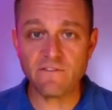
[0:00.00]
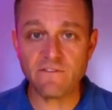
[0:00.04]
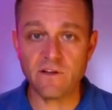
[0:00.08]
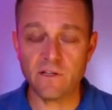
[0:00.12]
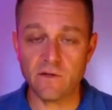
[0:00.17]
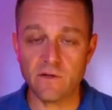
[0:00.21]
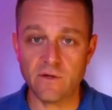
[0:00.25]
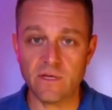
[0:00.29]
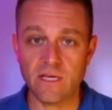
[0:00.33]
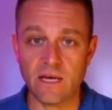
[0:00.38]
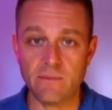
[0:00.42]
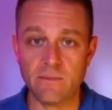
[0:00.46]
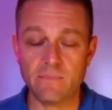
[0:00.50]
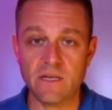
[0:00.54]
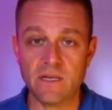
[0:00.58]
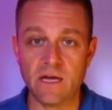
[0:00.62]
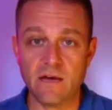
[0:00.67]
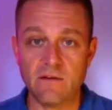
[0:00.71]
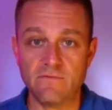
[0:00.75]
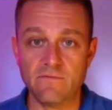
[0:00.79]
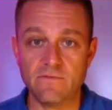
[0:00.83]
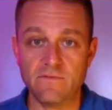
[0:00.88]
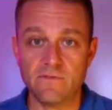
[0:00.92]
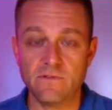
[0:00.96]
following up
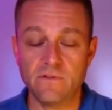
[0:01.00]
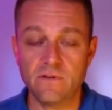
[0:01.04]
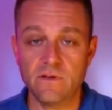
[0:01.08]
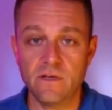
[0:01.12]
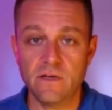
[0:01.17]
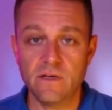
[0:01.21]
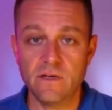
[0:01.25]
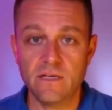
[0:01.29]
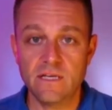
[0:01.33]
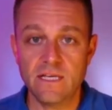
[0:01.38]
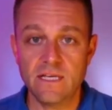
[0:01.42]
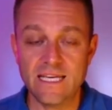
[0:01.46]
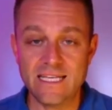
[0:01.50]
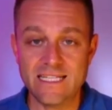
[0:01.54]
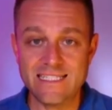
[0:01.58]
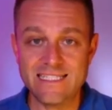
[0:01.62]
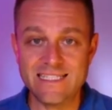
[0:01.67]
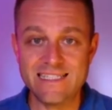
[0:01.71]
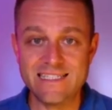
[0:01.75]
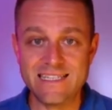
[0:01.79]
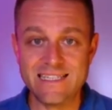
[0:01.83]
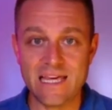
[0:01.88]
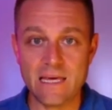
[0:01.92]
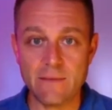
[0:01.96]
enough is
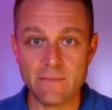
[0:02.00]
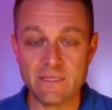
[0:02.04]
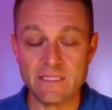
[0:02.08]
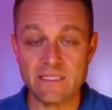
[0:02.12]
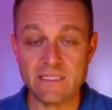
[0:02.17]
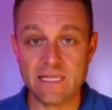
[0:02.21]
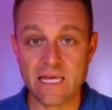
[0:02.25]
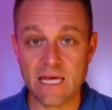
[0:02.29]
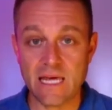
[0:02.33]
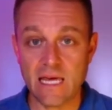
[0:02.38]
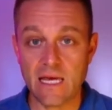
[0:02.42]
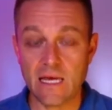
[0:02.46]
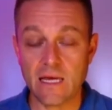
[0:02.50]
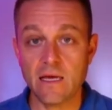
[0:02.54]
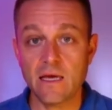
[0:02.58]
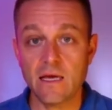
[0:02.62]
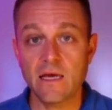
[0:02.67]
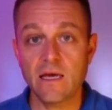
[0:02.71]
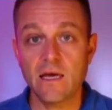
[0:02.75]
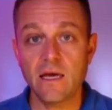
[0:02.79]
the same as saying,